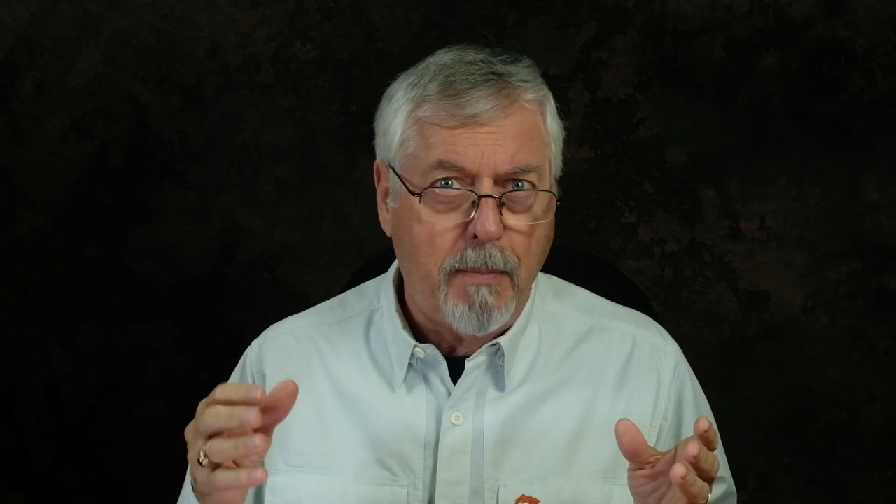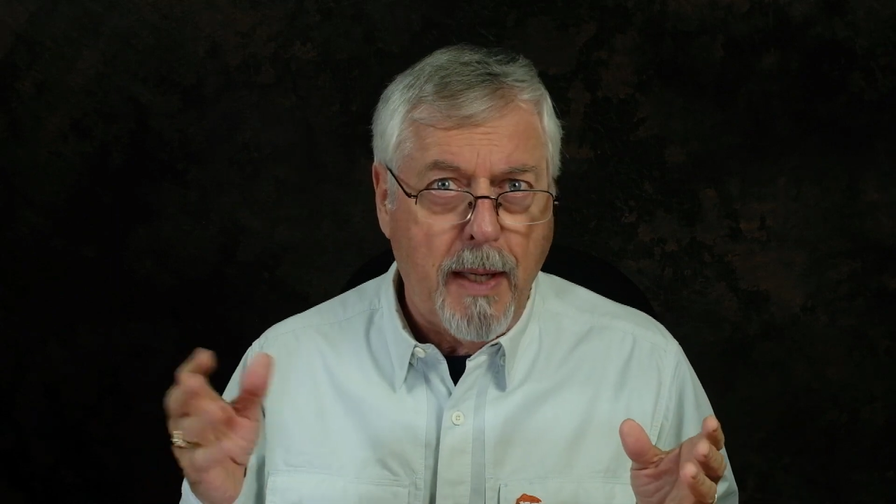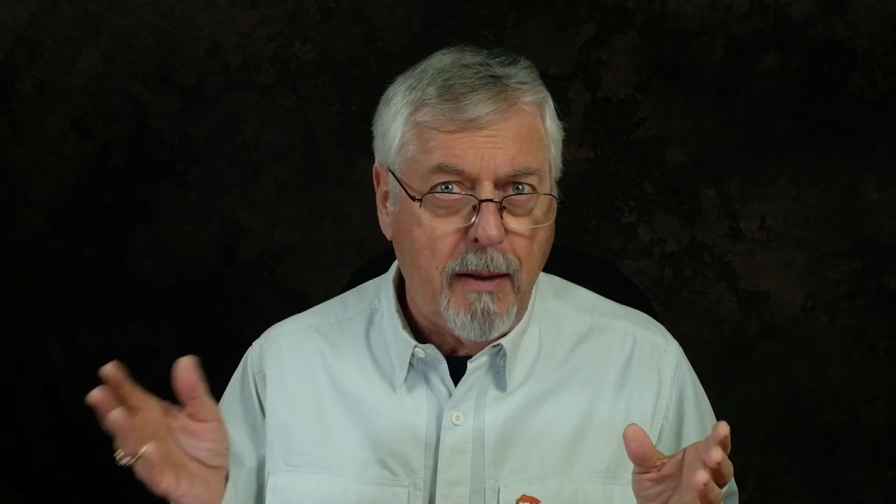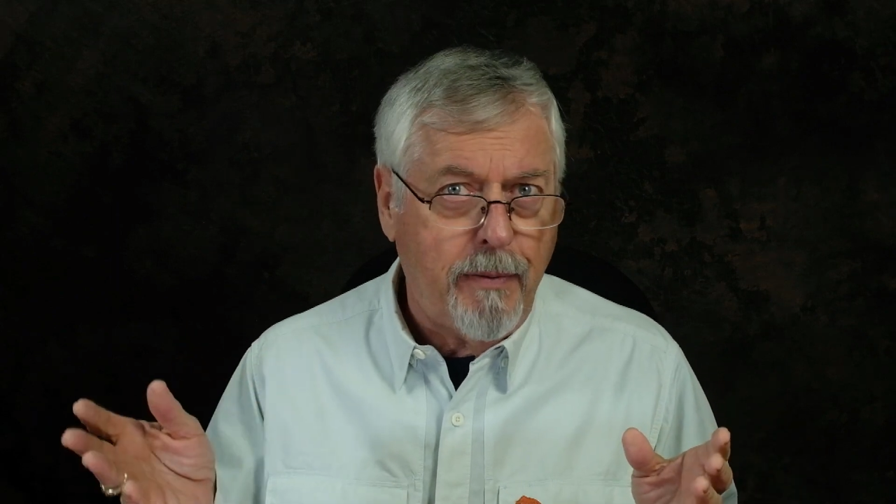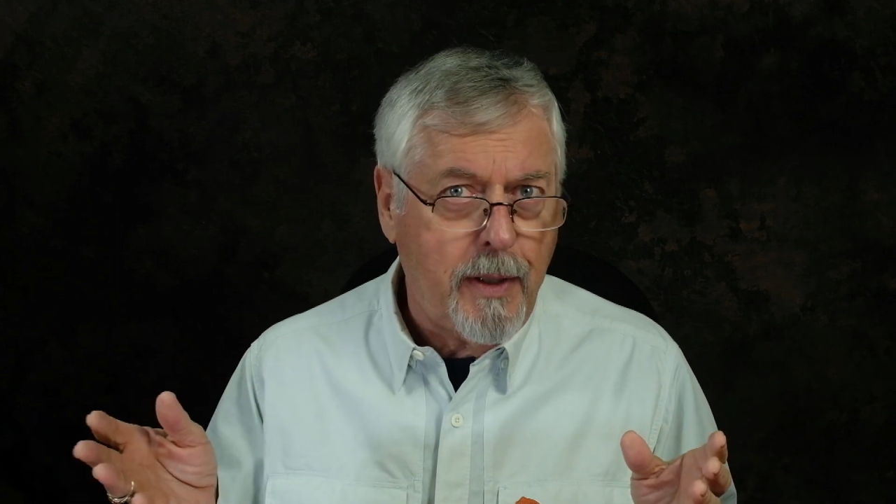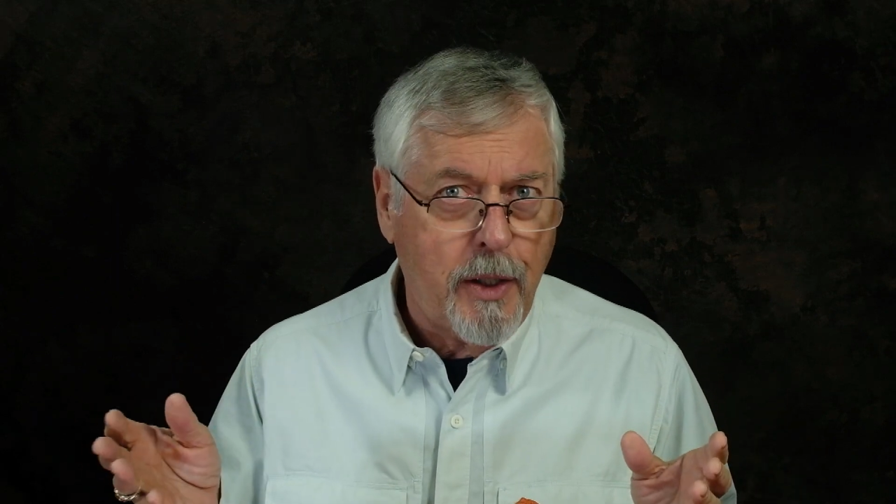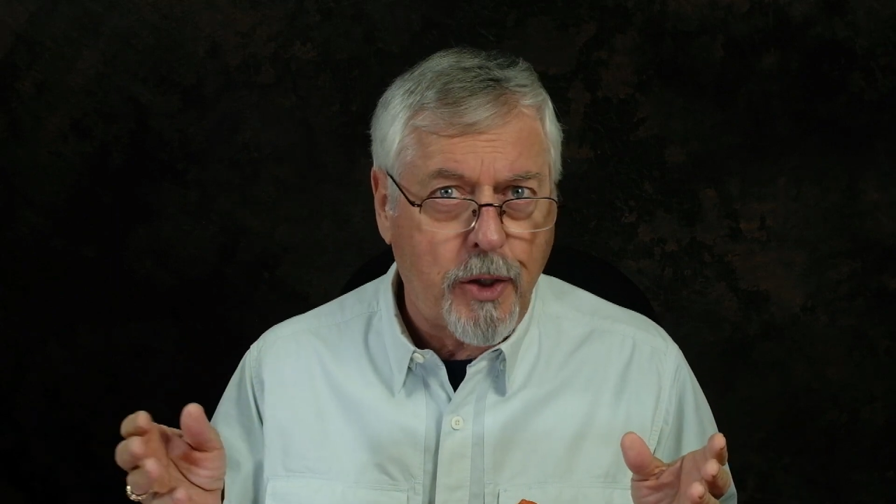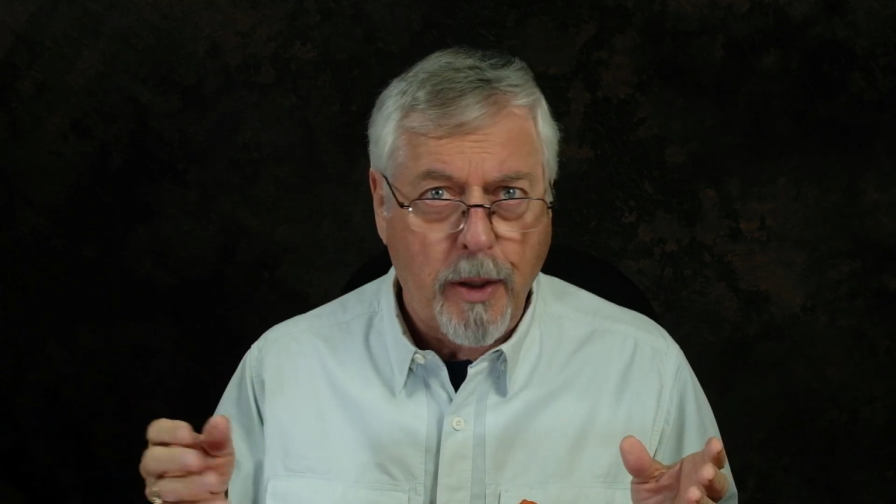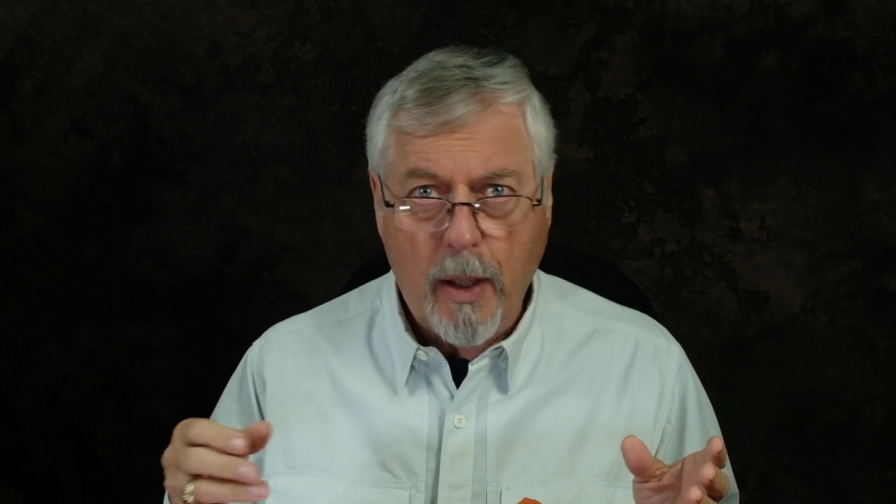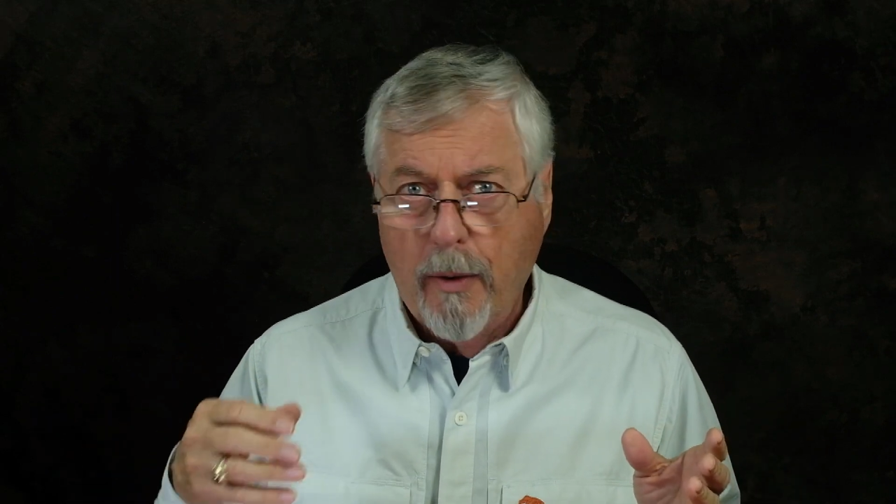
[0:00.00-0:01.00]
bait fish,
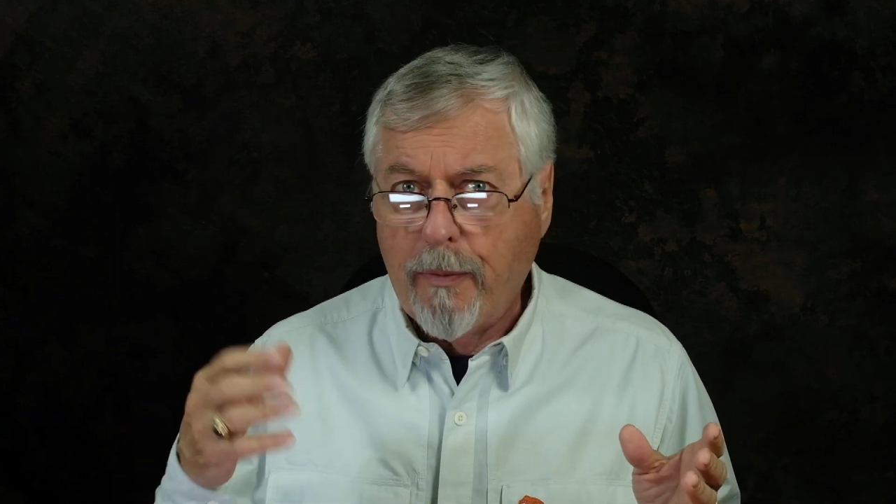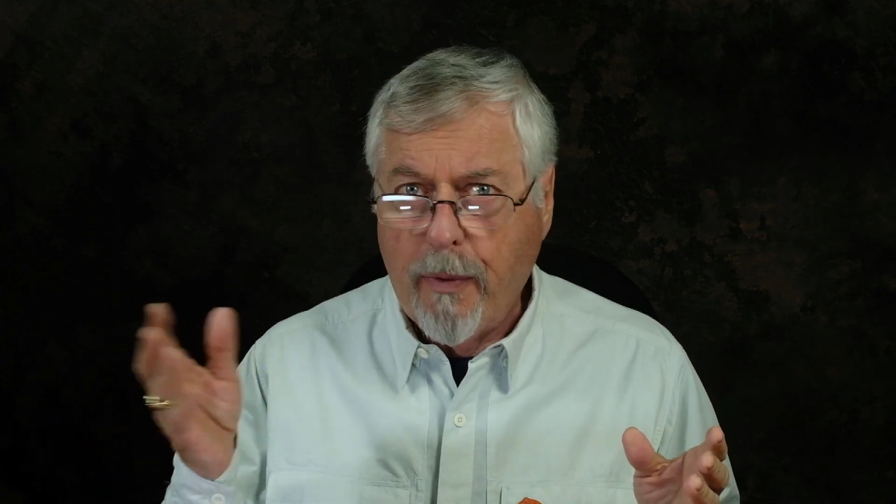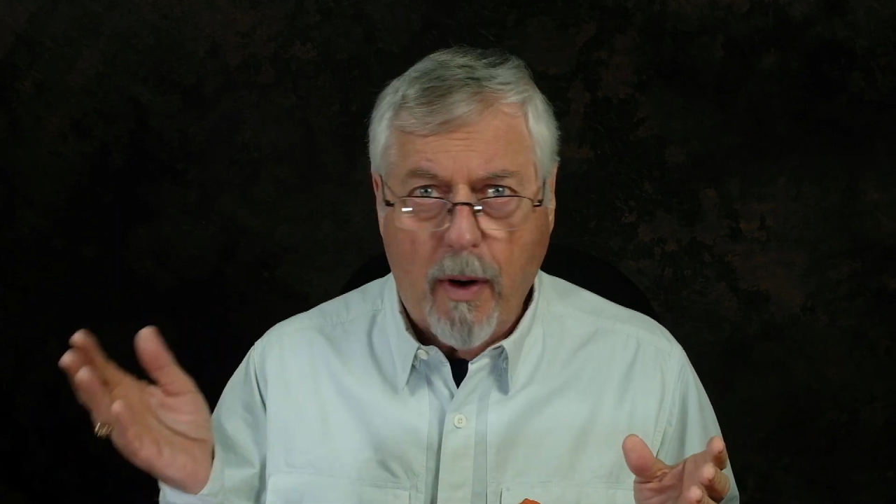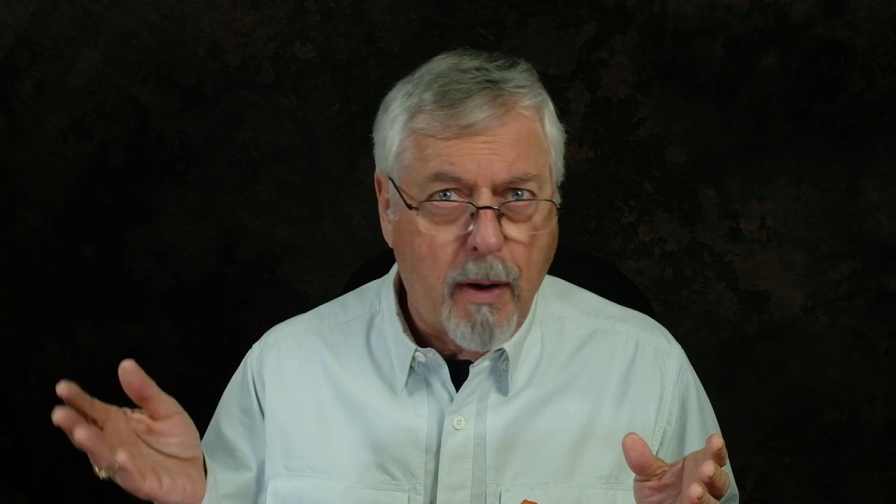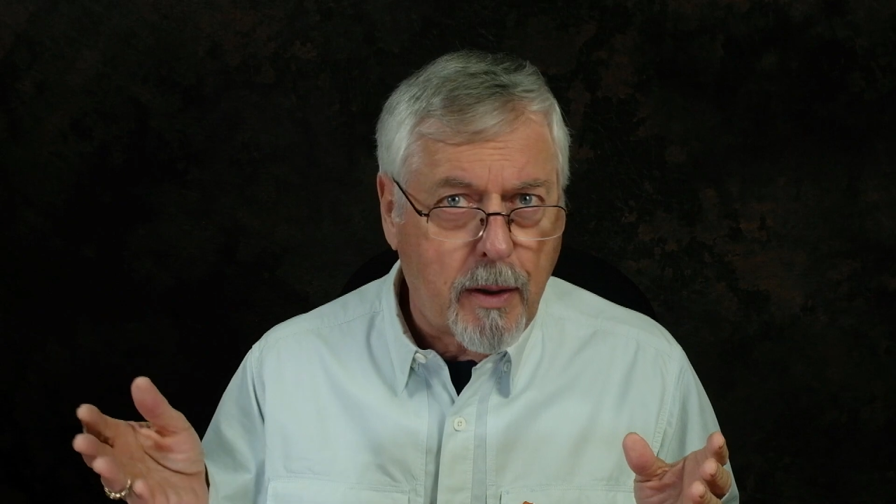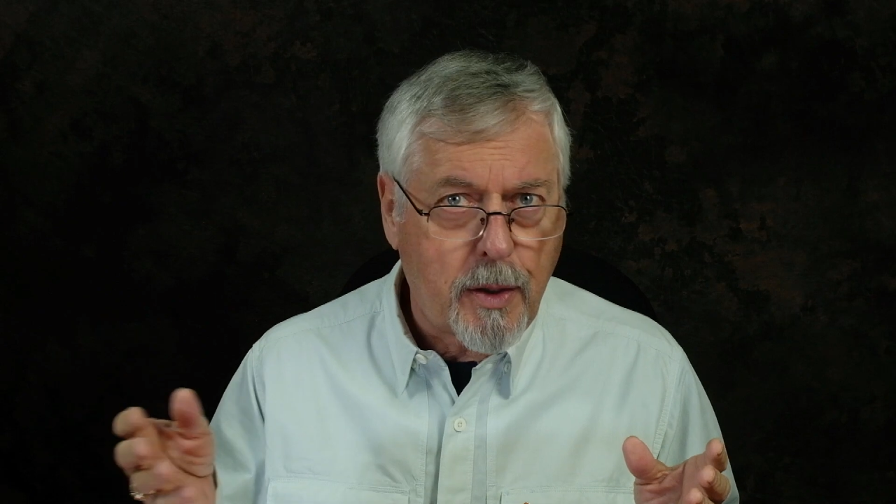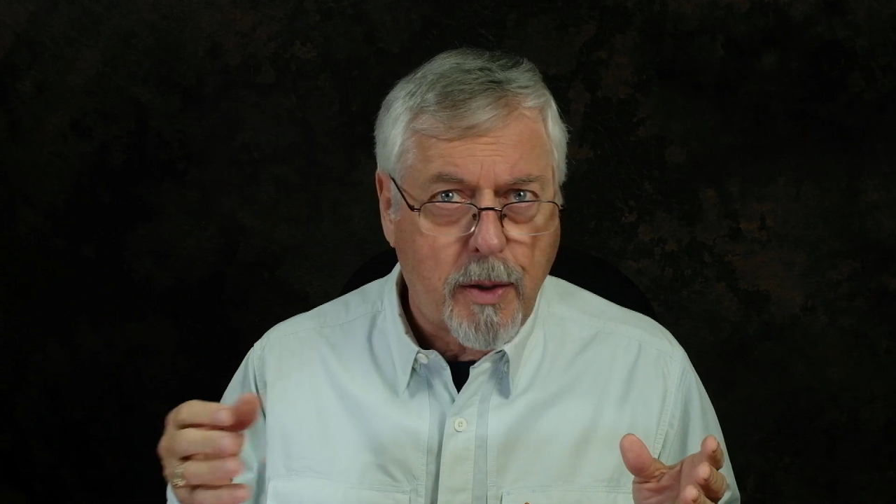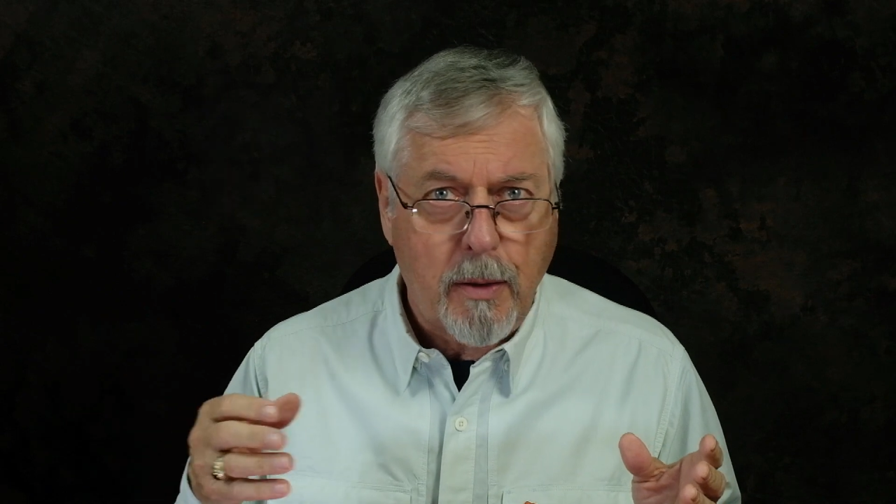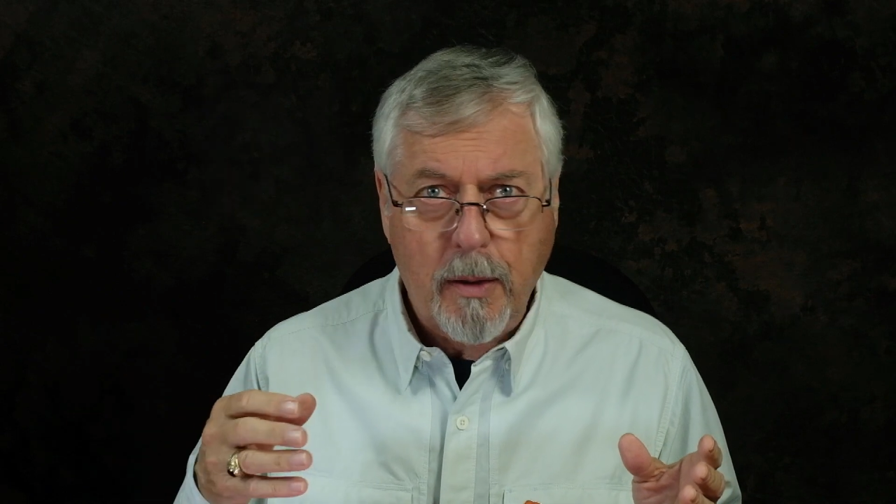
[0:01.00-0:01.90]
frogs,